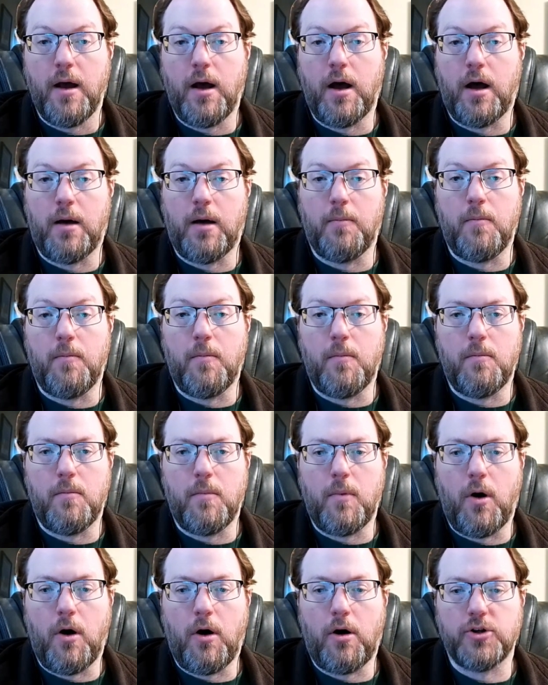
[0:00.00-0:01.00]
Um,
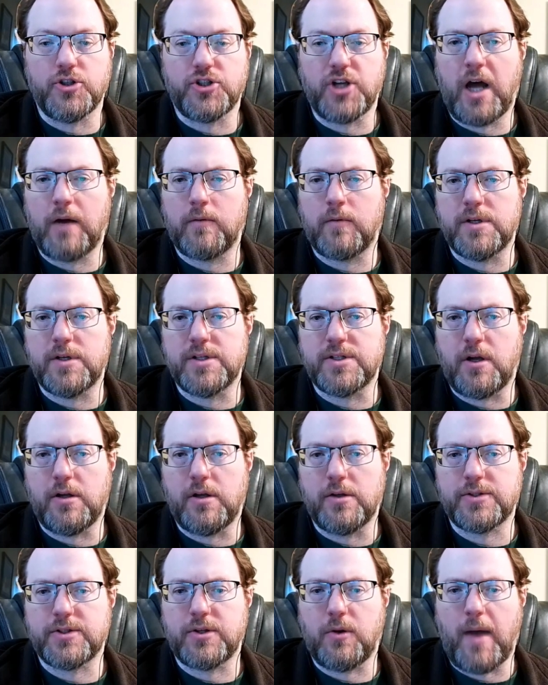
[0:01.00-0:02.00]
all genres
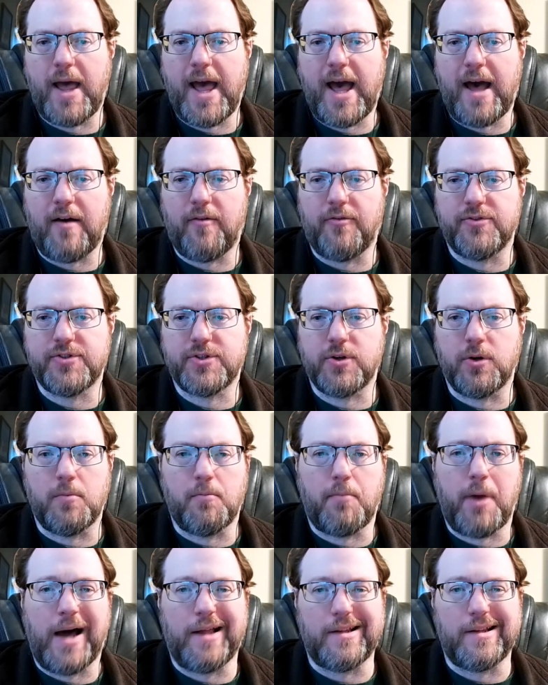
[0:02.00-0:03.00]
also have
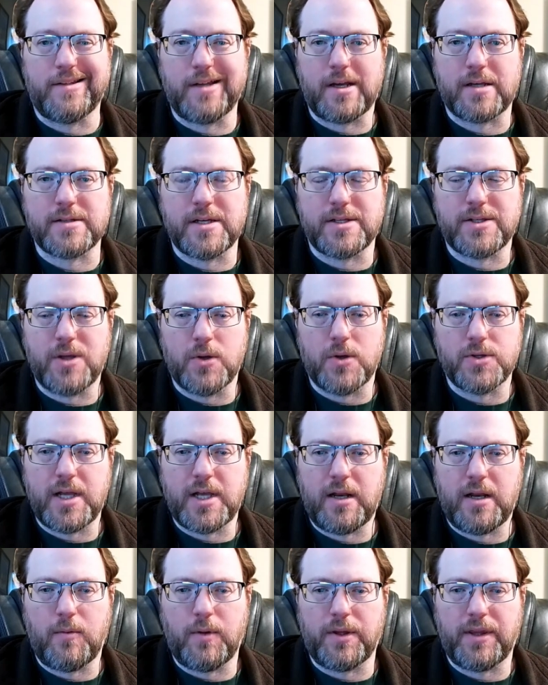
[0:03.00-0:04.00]
certain politics
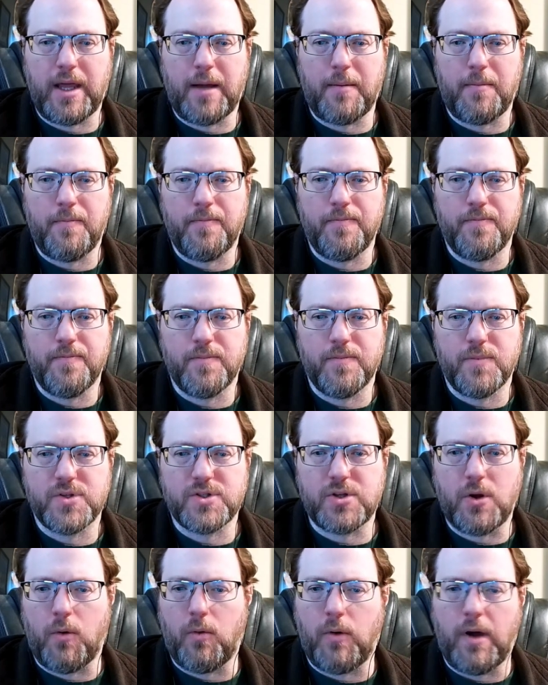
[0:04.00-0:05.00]
associated with them.
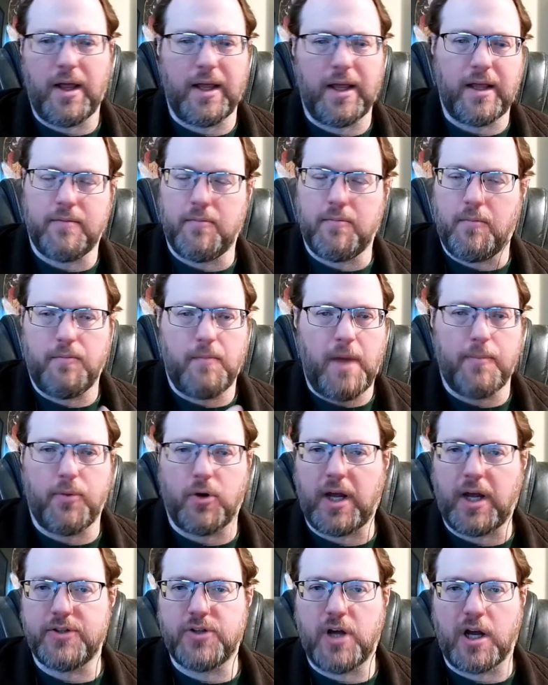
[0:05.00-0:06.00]
So, again, my
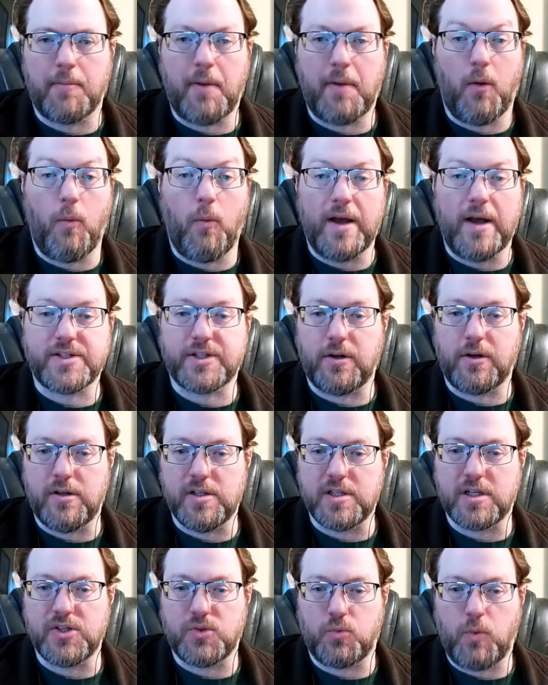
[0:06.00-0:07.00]
book, I talk about
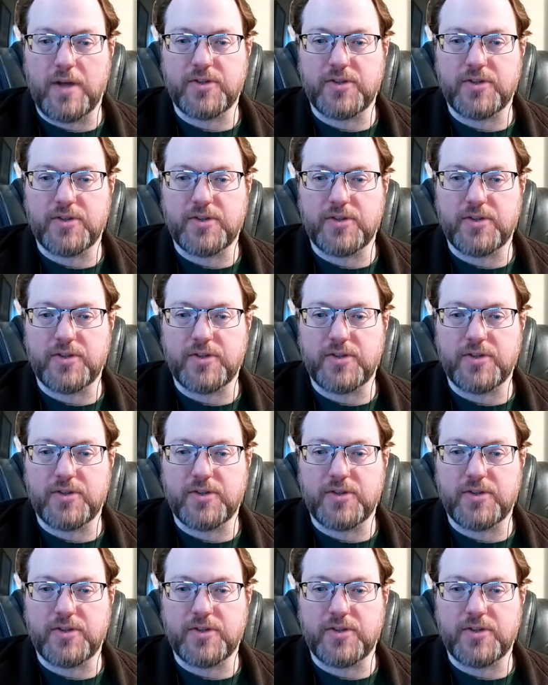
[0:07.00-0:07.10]
Westerns because